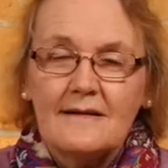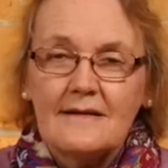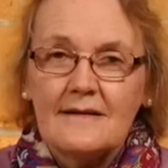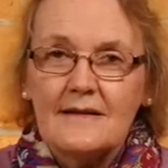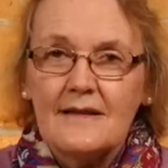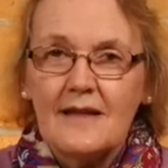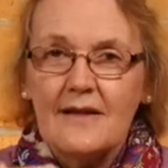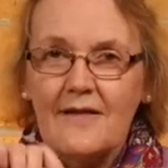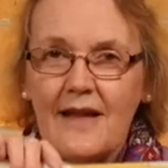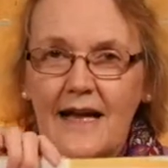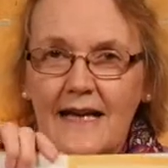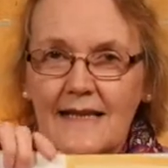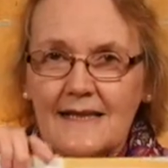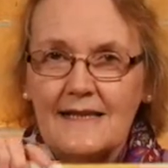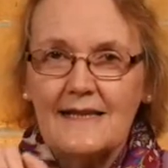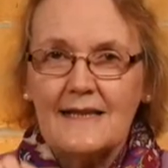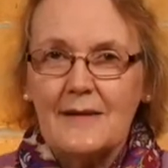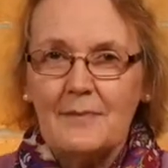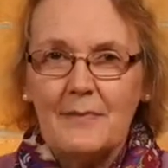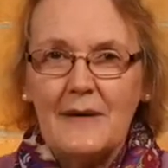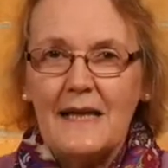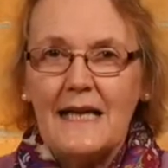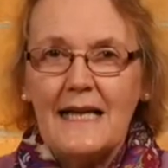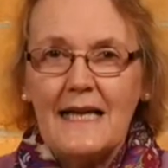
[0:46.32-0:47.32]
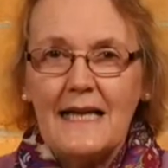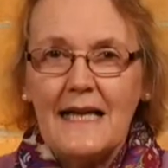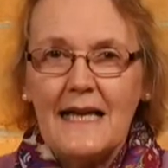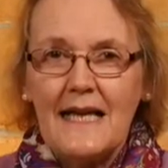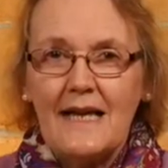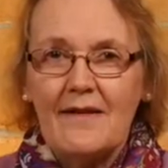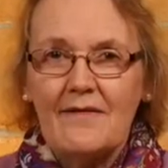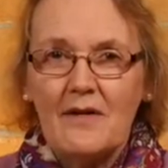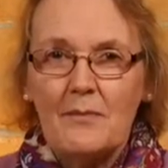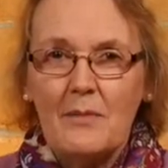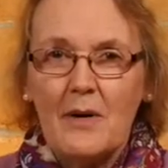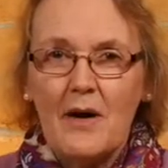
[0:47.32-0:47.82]
So that's the beginning
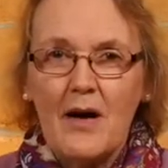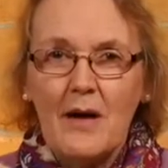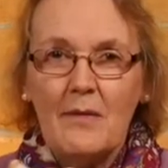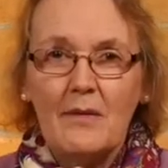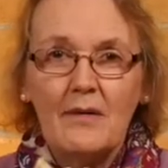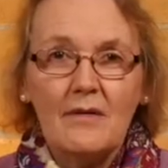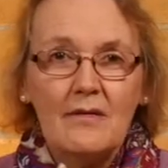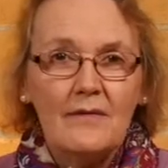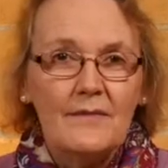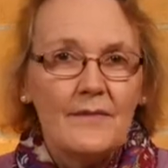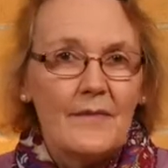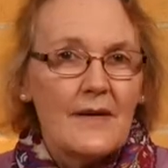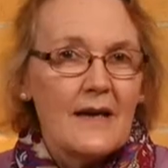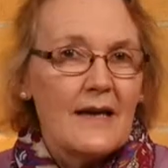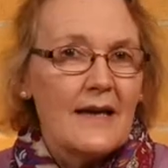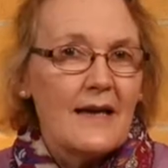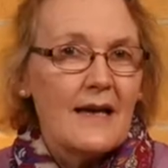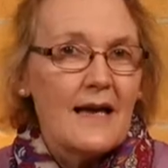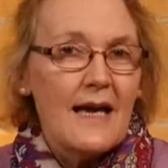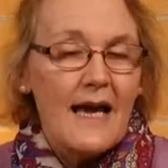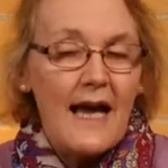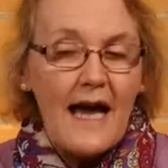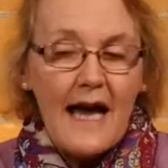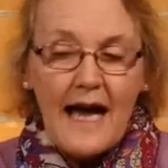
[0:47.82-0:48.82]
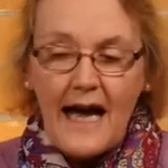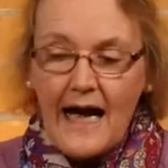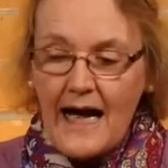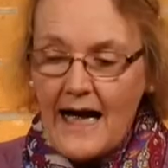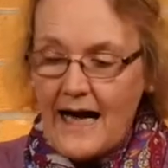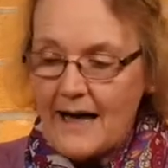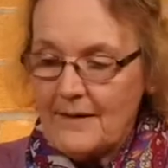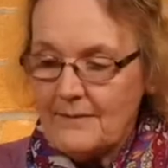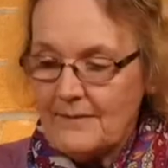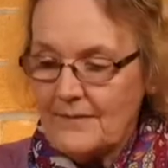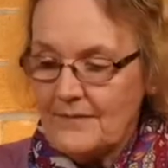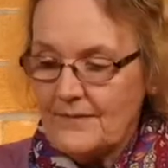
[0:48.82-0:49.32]
of the Bible.
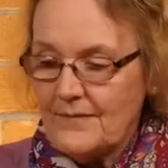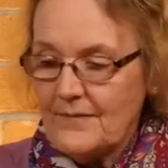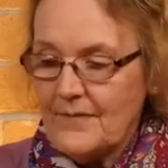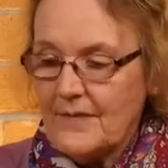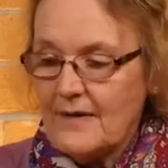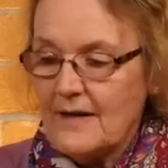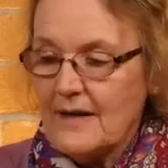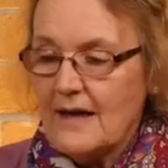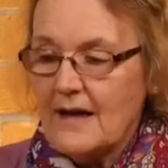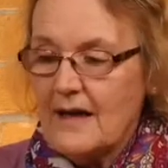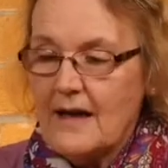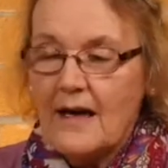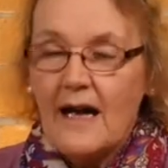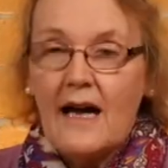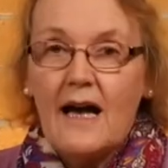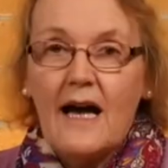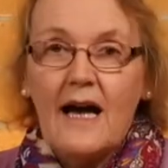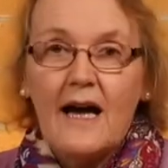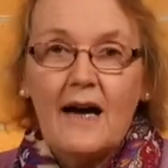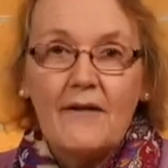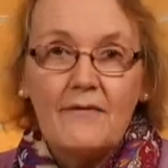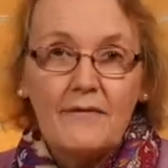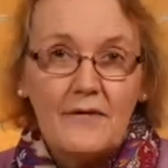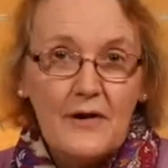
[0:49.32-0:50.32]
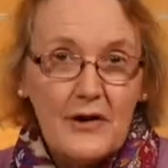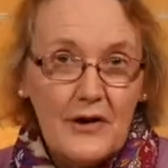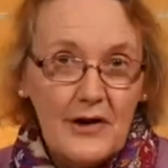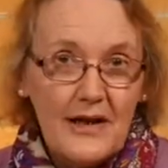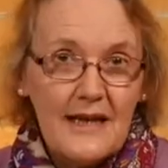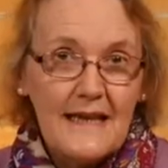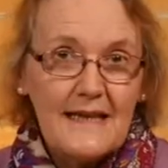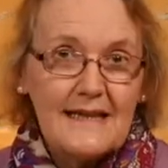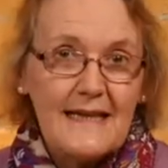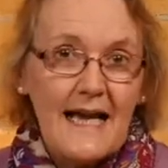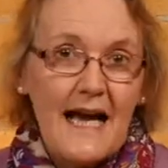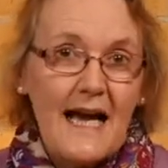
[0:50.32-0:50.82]
A few
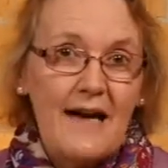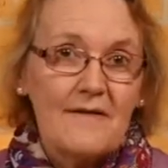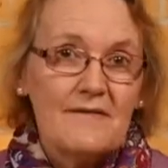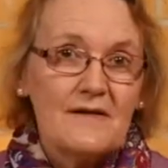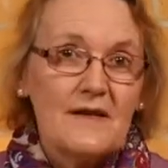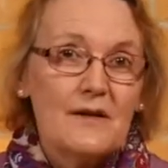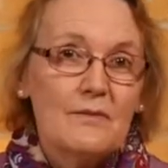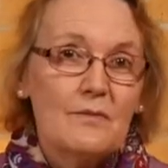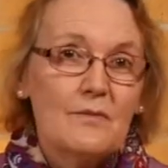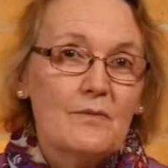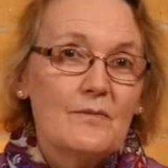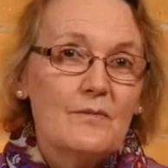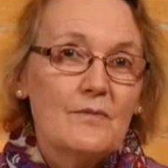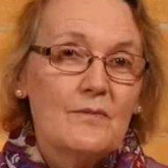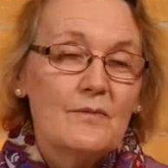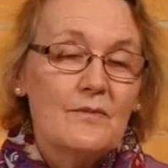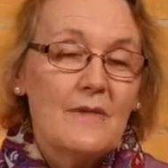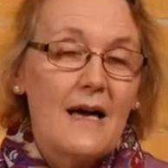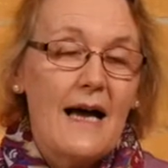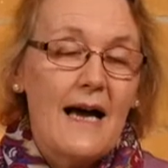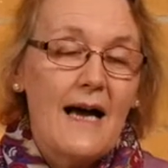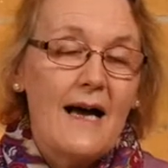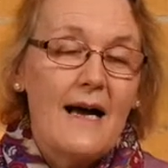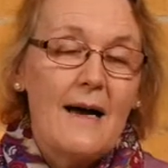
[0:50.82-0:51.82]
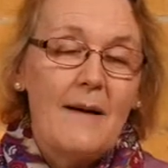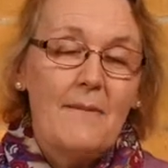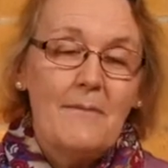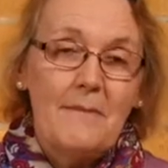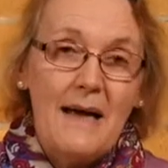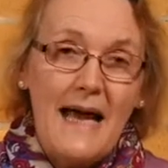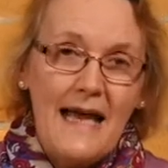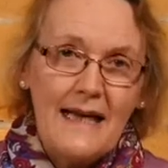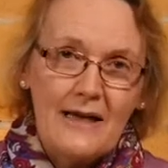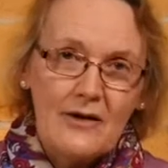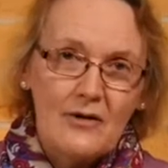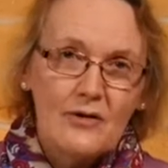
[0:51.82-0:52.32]
years after, a
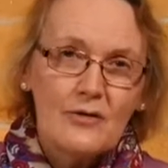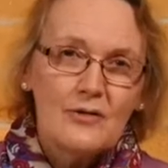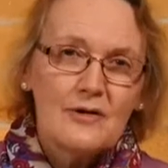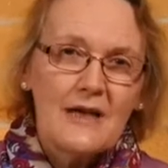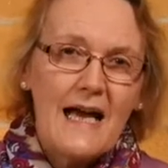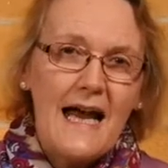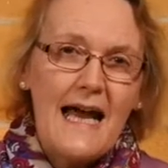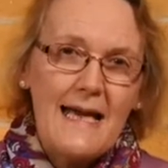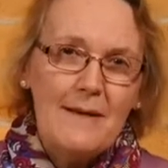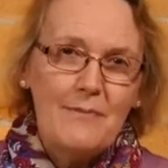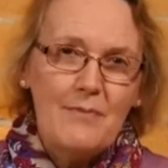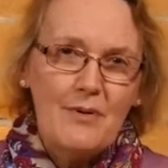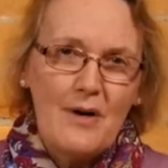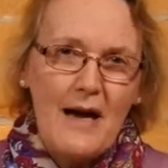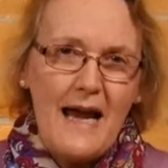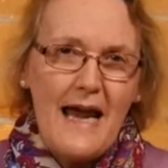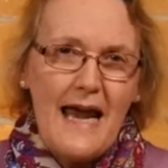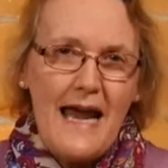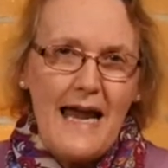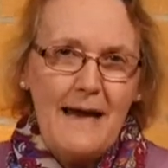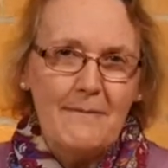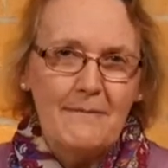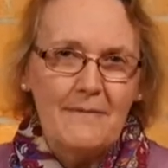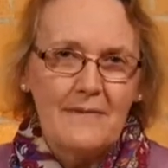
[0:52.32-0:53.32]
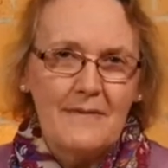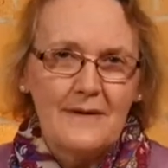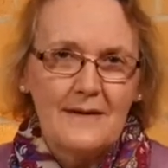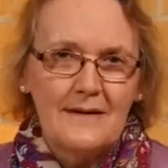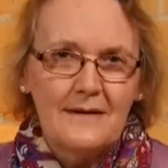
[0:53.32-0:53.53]
man called Abraham.